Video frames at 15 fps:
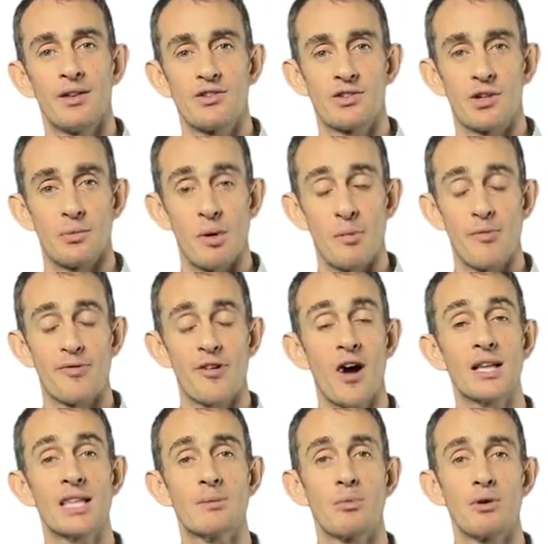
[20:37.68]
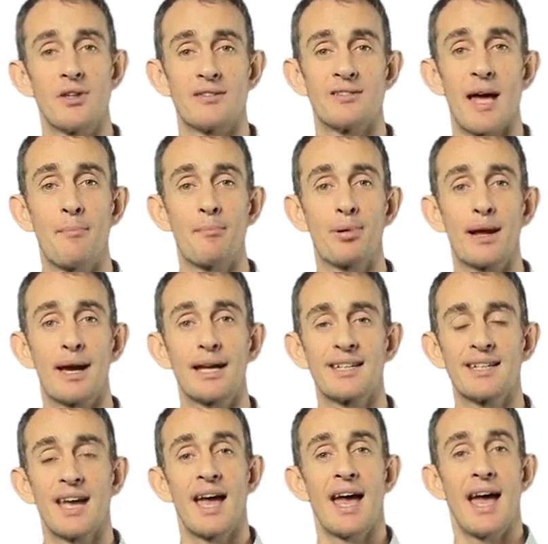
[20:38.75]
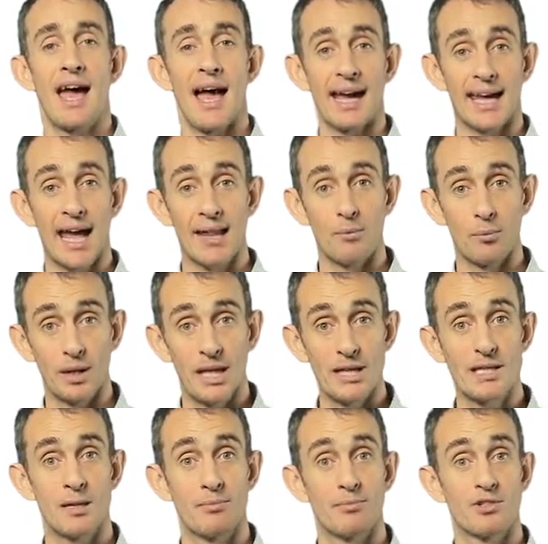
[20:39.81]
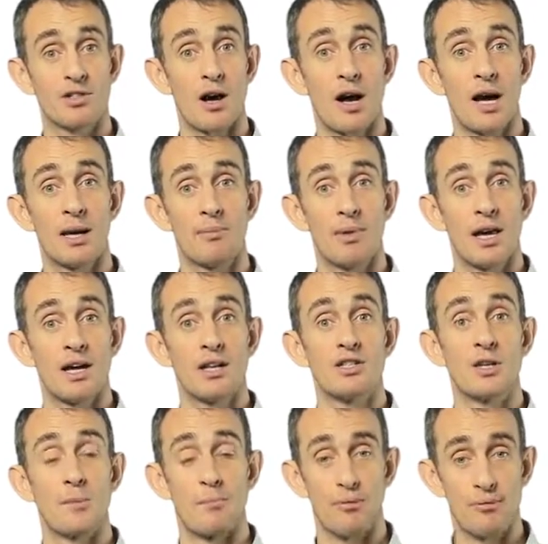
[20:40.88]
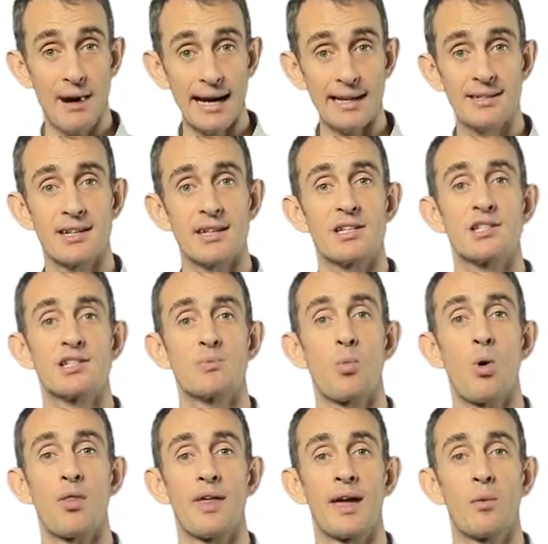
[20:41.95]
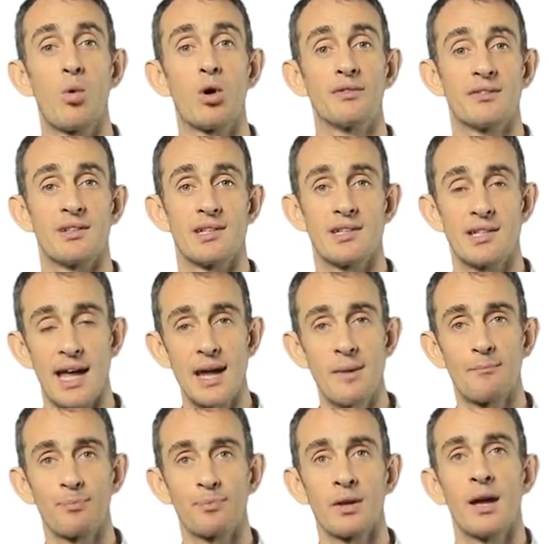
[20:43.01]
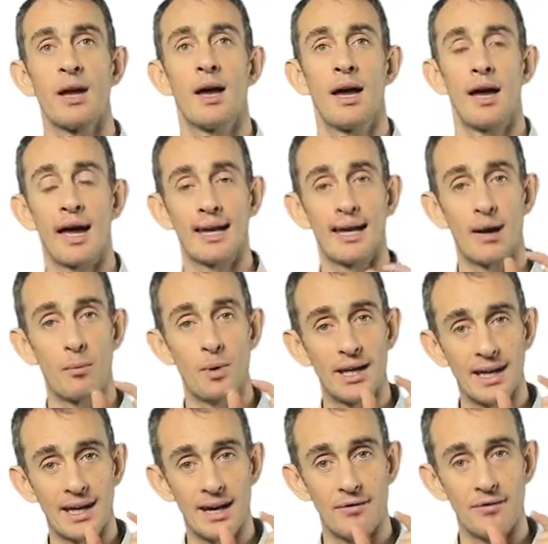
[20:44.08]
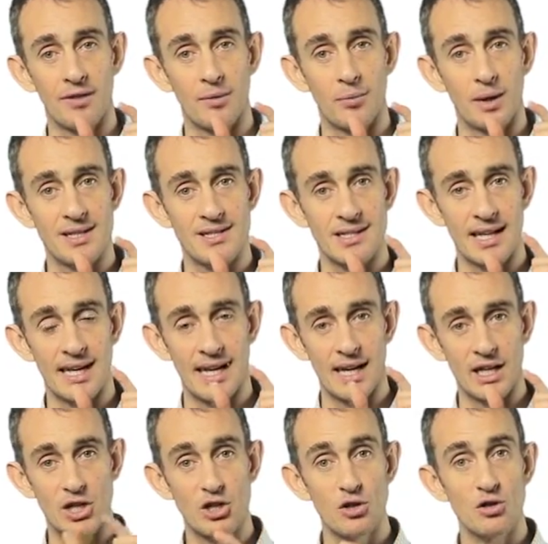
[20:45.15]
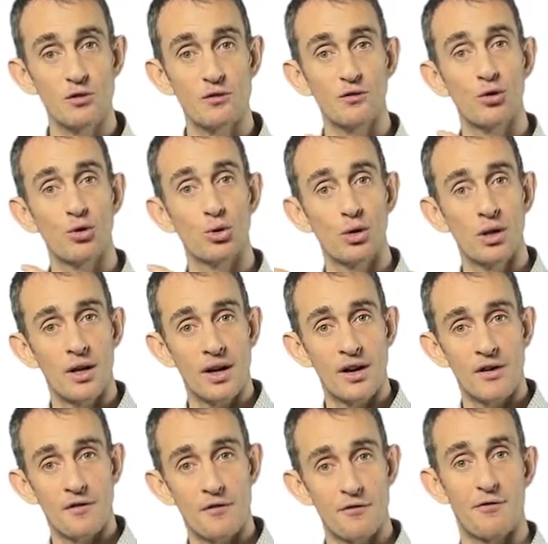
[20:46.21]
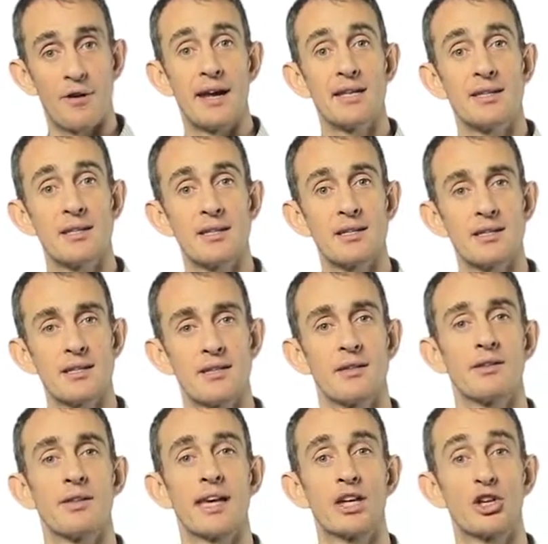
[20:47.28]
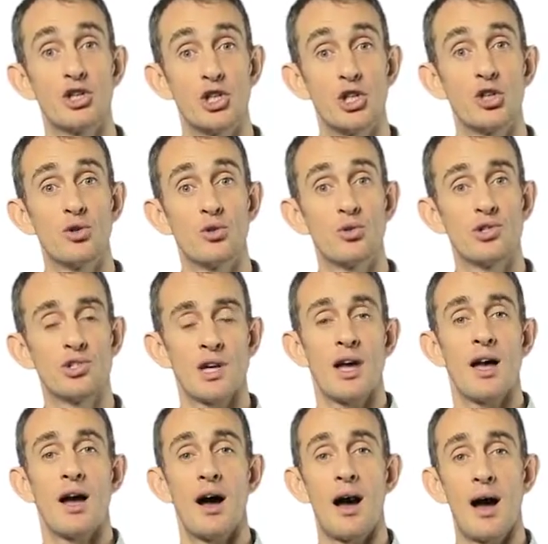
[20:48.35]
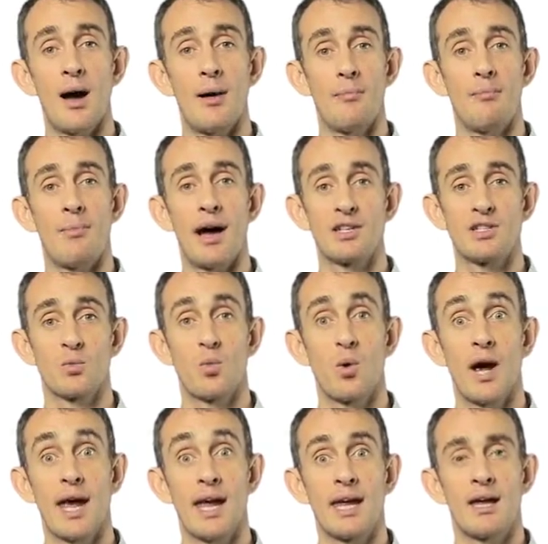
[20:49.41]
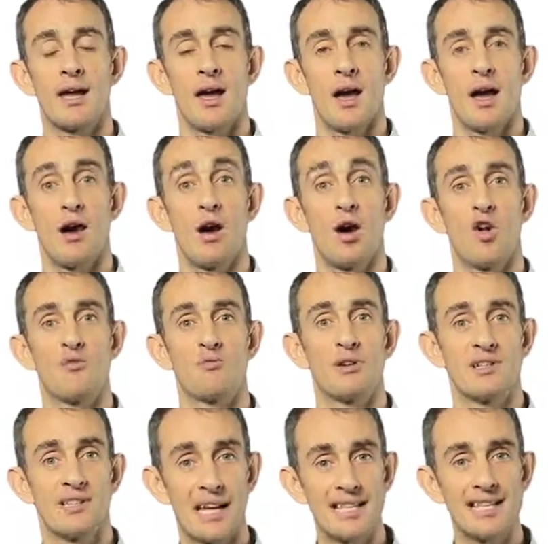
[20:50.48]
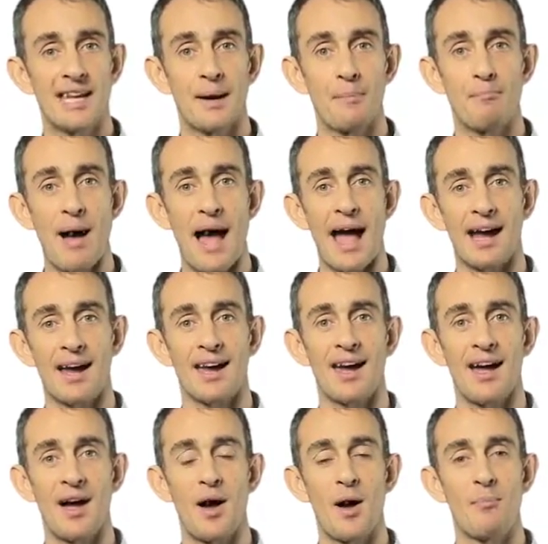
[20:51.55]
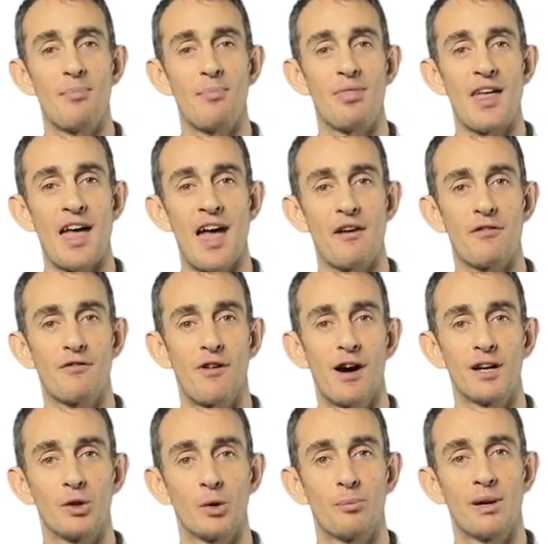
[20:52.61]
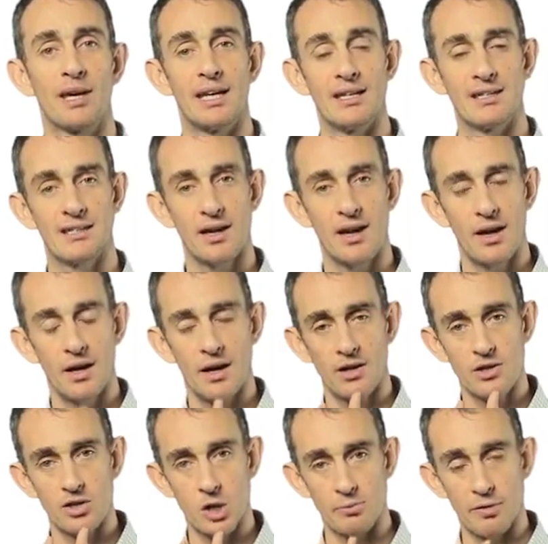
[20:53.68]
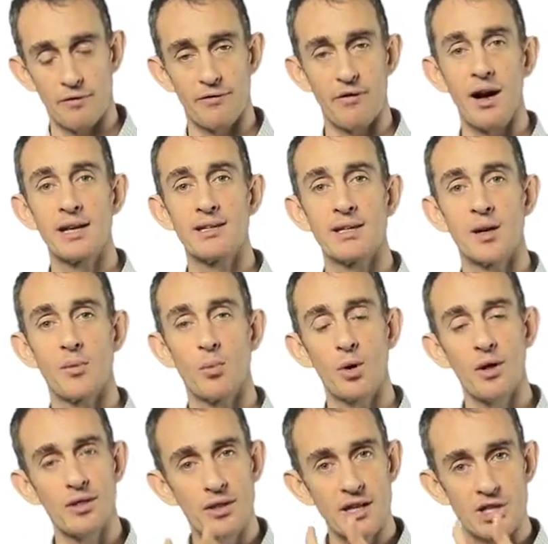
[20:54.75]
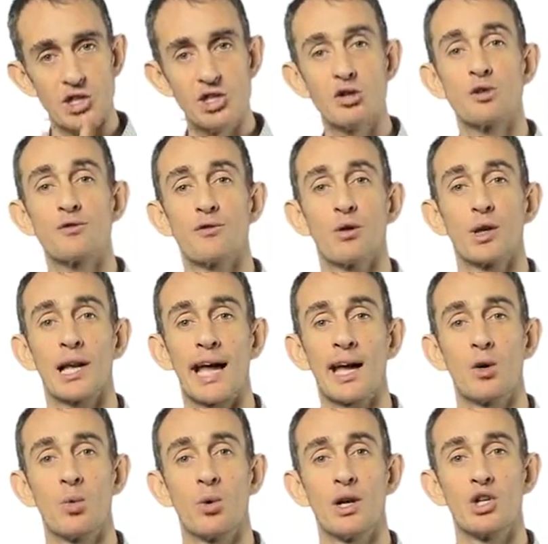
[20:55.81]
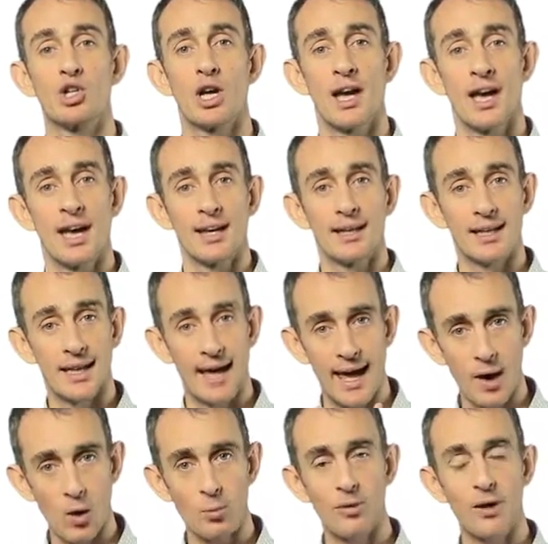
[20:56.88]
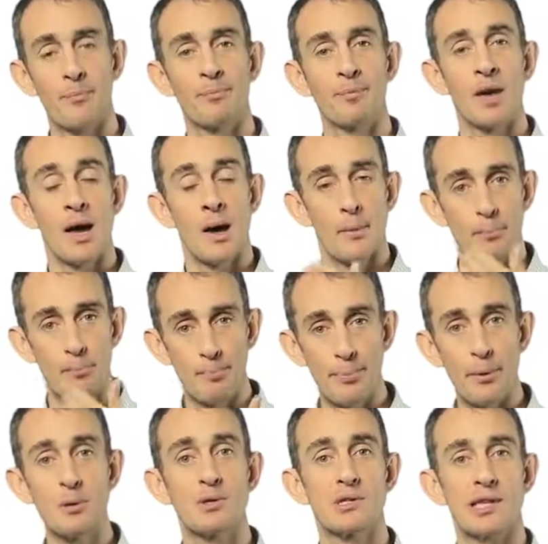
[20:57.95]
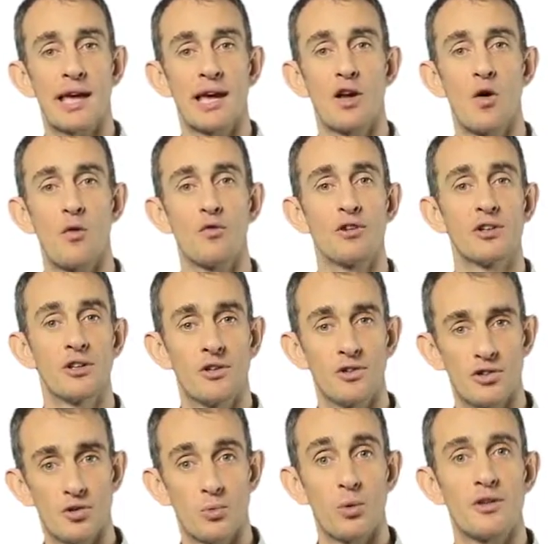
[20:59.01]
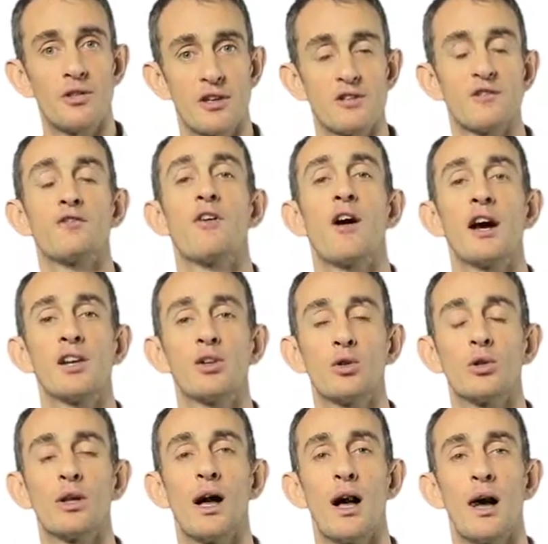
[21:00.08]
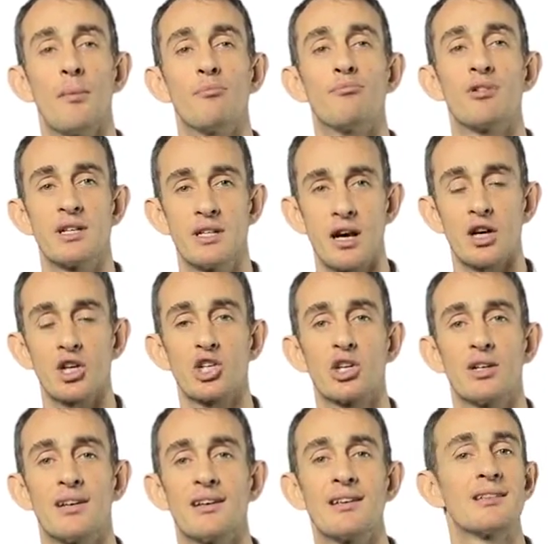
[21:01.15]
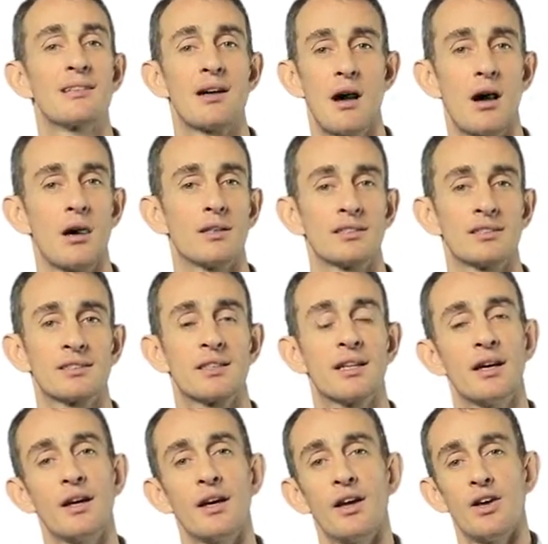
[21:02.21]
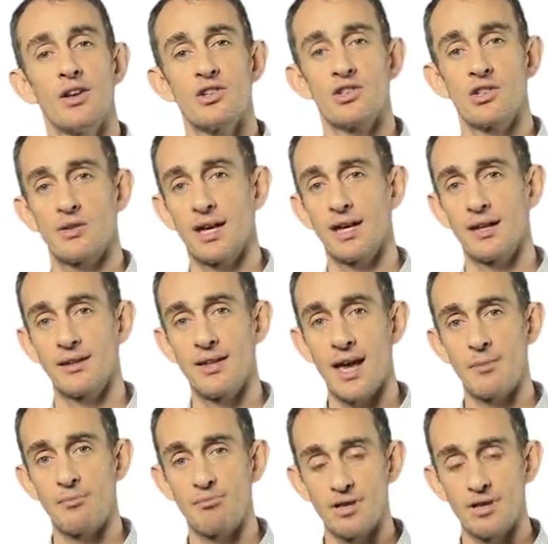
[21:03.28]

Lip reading: So we provide them with a template. Again, we give them time to practice what they want to say. Again, we can give them, we see here, useful phrases that they can use as a way of presenting back their final piece. So providing them with this useful language can help them boost their confidence with this final production task. So they can then